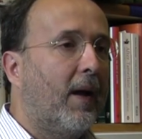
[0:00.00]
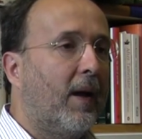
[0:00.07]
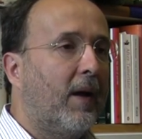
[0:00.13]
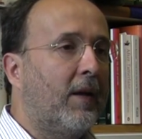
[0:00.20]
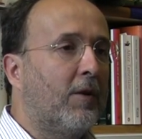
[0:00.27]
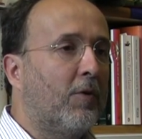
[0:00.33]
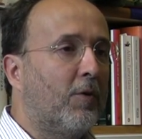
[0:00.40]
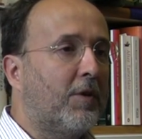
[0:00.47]

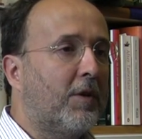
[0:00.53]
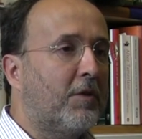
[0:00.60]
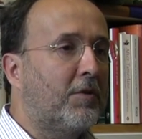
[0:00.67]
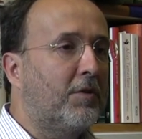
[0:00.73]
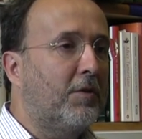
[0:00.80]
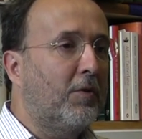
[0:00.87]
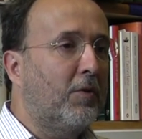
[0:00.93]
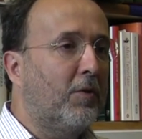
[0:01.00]
in order
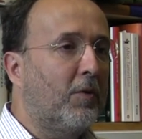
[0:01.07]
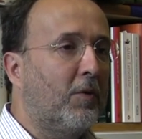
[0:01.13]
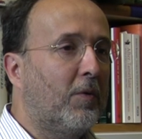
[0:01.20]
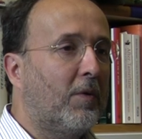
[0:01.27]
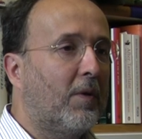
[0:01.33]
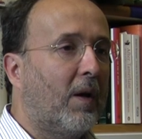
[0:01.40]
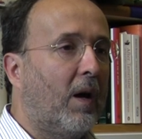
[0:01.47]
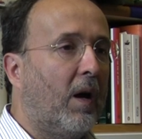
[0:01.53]

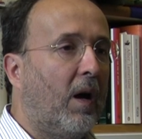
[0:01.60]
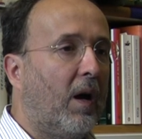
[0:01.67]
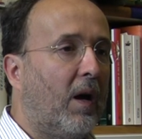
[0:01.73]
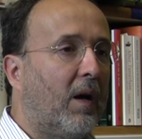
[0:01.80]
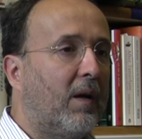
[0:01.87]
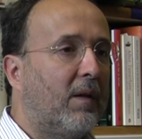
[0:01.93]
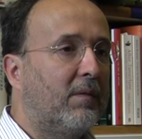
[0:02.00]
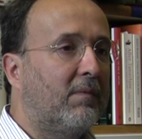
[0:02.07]
to
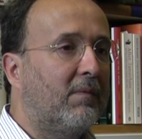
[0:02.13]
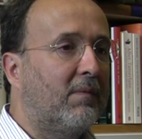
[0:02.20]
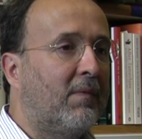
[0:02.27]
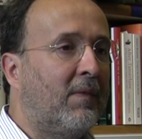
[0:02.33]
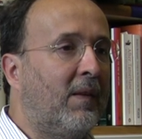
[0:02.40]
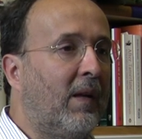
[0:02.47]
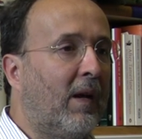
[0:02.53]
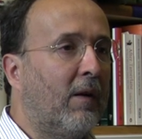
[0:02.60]

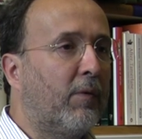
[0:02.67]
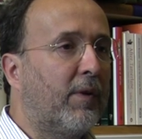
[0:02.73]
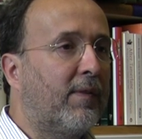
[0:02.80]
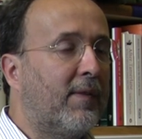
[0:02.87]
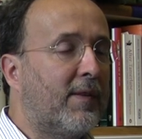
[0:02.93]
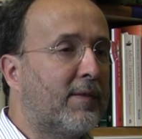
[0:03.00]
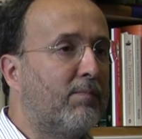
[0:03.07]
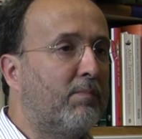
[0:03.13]
deal with
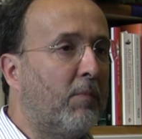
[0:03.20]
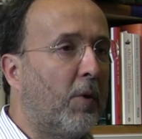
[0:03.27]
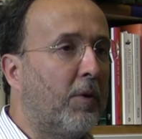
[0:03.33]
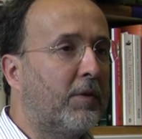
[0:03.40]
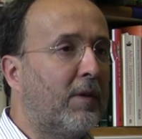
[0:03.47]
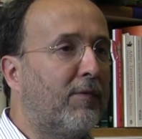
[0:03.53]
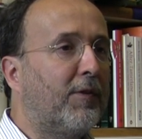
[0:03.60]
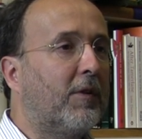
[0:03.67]
these
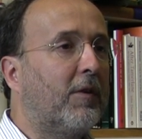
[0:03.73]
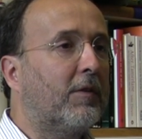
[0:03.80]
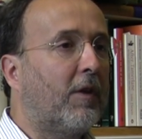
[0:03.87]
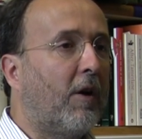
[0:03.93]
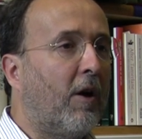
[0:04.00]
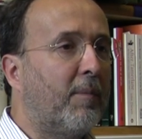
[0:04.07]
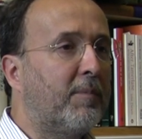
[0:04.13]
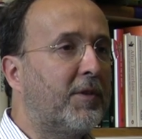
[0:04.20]
more difficult
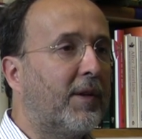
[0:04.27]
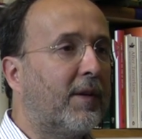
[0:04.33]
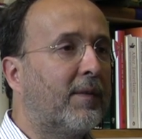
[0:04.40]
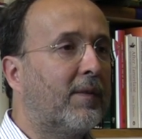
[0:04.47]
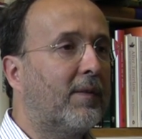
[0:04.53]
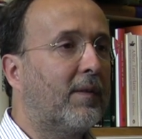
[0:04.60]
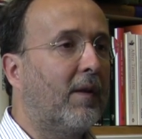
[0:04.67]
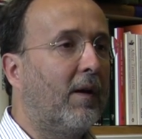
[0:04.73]

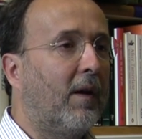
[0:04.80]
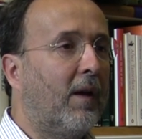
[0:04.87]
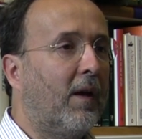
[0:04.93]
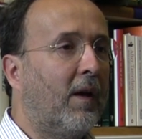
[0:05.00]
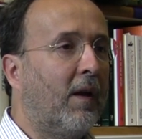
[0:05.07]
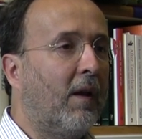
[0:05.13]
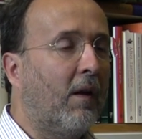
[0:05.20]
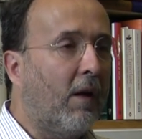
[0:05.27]
objects,
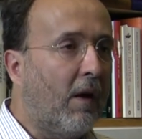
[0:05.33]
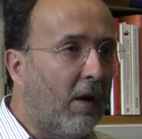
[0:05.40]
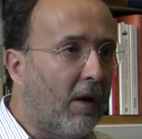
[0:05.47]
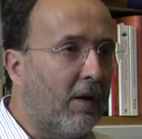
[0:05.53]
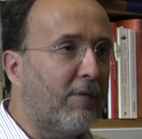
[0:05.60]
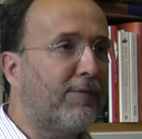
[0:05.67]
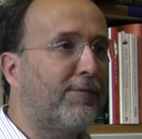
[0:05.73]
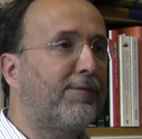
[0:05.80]
a
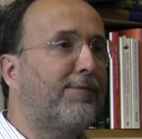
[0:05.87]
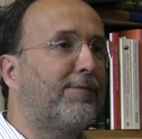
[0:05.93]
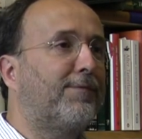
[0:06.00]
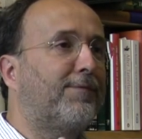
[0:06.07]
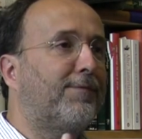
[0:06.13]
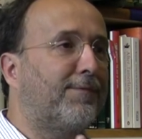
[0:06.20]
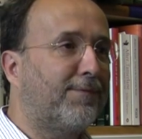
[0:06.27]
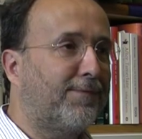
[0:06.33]
lot of
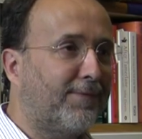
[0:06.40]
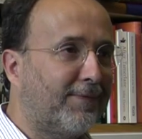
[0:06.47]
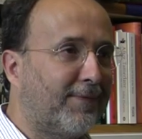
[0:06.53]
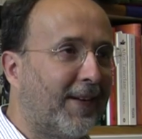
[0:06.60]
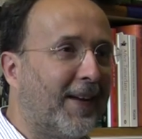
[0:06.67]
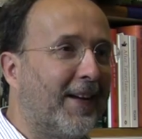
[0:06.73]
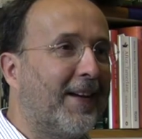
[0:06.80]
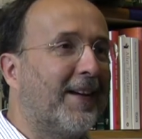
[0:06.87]

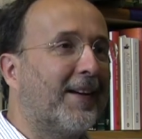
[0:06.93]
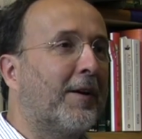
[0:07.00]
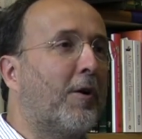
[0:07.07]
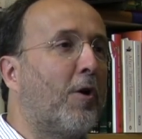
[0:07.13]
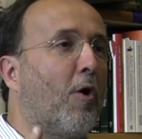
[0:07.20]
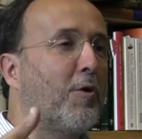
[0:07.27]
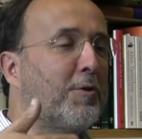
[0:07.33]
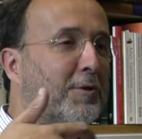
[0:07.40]

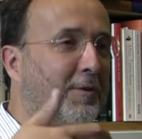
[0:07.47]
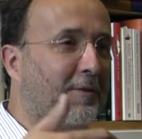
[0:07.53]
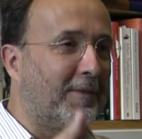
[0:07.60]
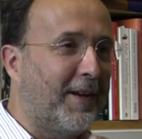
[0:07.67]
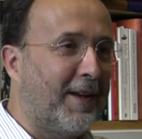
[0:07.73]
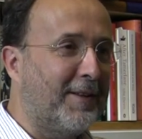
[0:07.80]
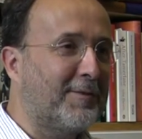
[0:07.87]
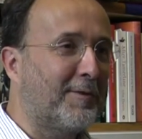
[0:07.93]
caution
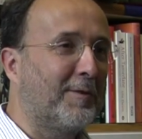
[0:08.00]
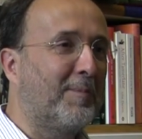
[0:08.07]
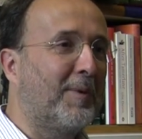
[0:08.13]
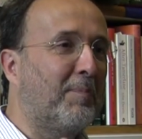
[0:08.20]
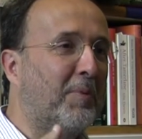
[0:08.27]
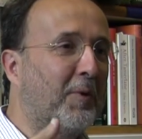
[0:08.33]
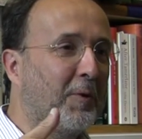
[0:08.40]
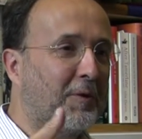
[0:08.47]
has to be
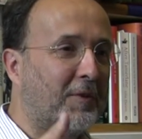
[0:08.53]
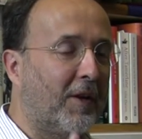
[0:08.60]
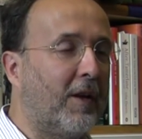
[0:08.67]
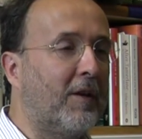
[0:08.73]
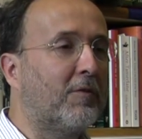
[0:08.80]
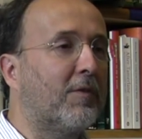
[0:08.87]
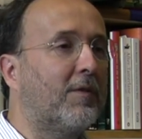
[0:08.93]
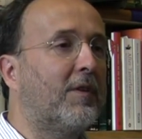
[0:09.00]
put
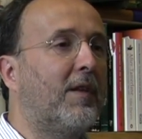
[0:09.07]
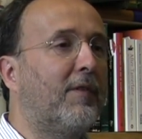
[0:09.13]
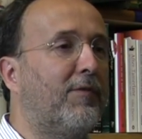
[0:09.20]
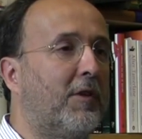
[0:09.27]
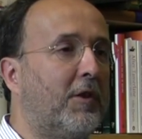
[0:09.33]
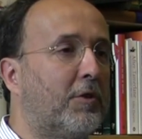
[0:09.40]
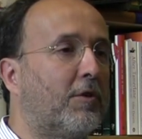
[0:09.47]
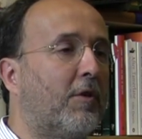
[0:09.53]
into the
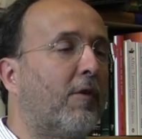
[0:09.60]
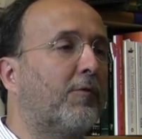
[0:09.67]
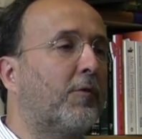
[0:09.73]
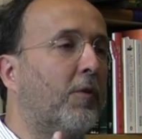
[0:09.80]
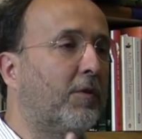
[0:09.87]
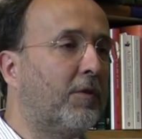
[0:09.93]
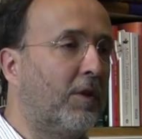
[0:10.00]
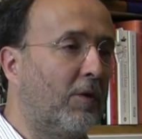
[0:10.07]
definition of
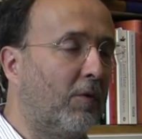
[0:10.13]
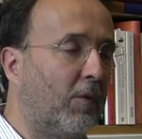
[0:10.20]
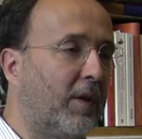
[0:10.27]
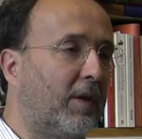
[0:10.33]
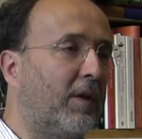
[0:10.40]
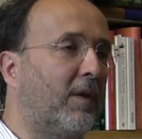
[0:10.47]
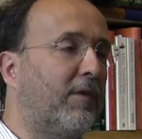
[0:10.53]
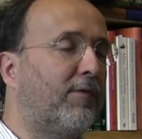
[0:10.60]

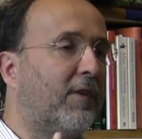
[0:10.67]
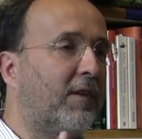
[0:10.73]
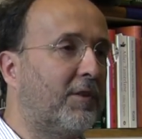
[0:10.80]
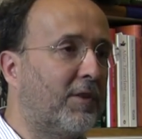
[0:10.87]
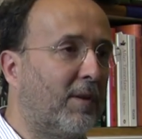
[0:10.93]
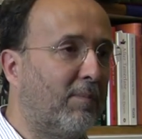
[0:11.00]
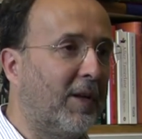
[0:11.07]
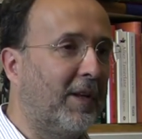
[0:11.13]
continuity,
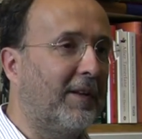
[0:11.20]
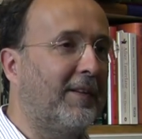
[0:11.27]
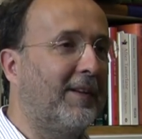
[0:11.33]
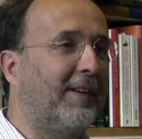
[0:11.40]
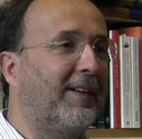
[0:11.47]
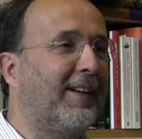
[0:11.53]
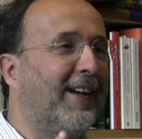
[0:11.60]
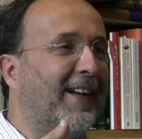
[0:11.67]

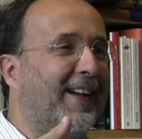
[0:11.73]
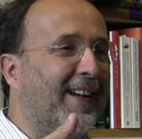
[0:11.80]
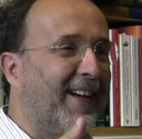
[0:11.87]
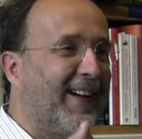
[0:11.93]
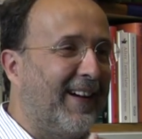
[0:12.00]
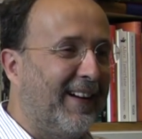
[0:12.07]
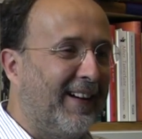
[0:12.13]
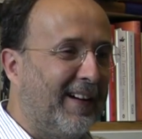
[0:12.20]
differentiability,
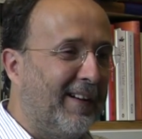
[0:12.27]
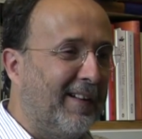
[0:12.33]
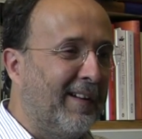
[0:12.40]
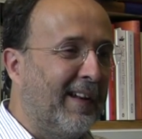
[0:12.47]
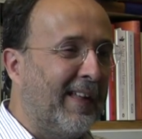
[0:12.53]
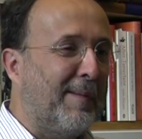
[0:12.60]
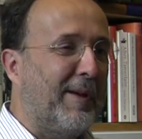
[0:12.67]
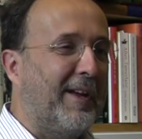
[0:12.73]

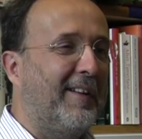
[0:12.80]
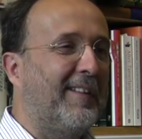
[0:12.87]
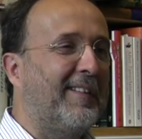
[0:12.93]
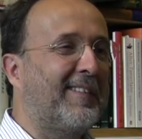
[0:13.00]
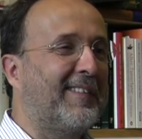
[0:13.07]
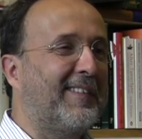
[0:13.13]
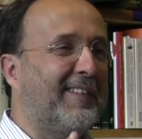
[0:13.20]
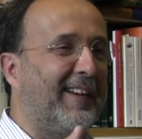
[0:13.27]

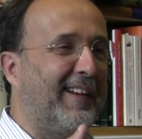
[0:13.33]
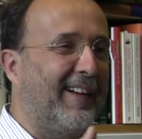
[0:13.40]
limits,